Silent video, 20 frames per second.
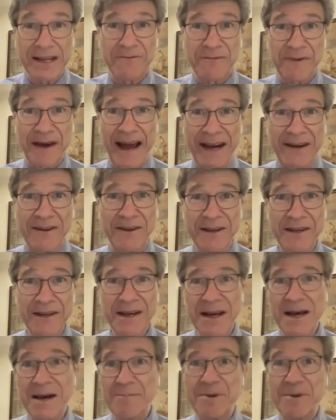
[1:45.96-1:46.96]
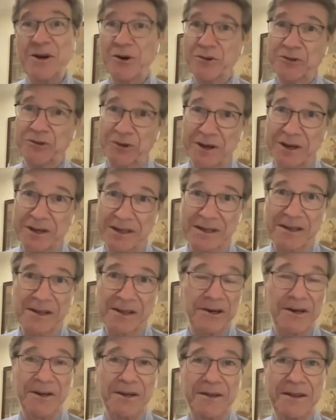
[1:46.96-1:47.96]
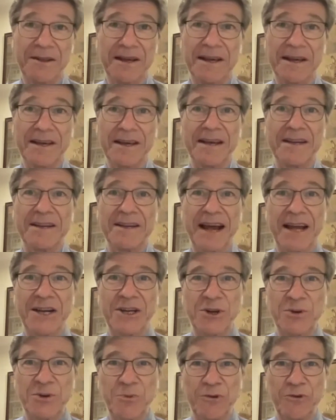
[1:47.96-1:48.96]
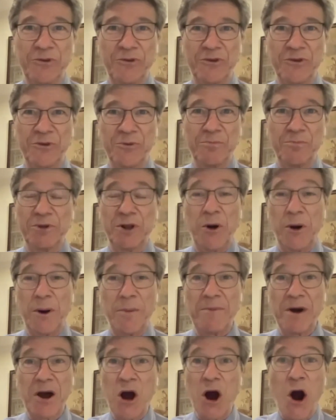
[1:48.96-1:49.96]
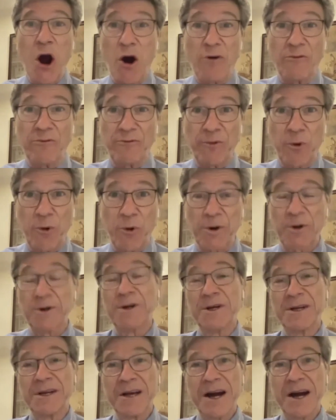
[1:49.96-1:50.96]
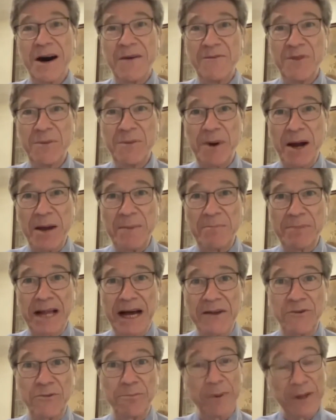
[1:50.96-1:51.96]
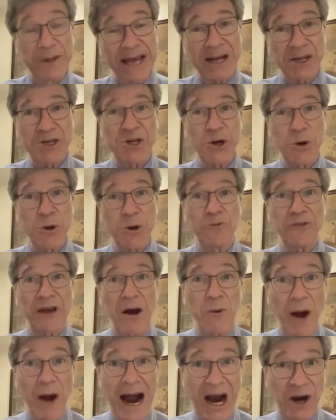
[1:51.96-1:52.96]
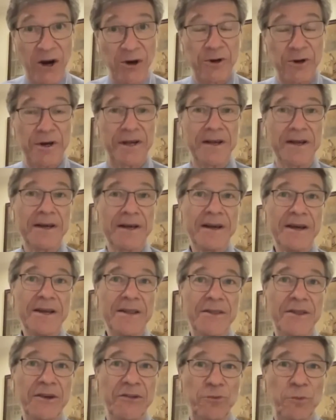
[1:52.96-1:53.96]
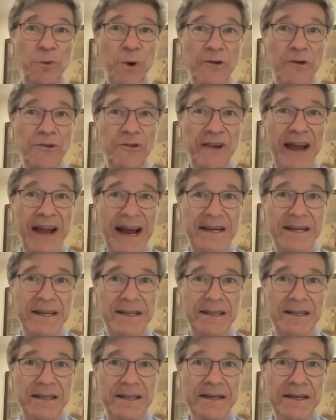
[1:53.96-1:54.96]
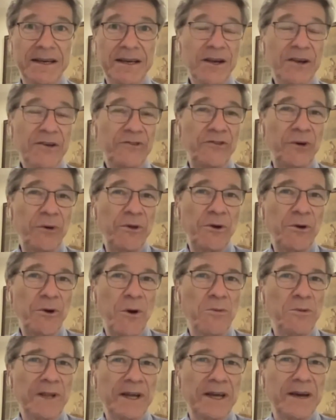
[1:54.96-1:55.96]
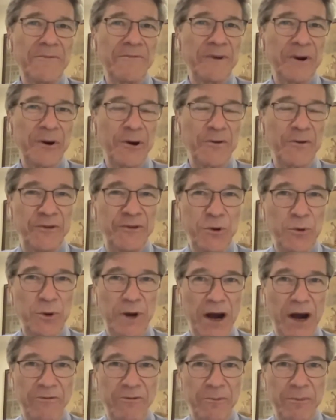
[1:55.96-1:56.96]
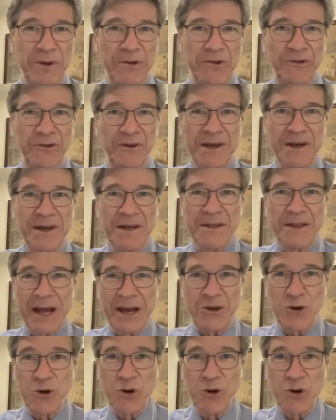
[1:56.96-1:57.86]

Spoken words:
in fact, because clearly the intention was to blow up all 4 of the pipelines. But that shows how hard this was technically. So there are only a very few governments that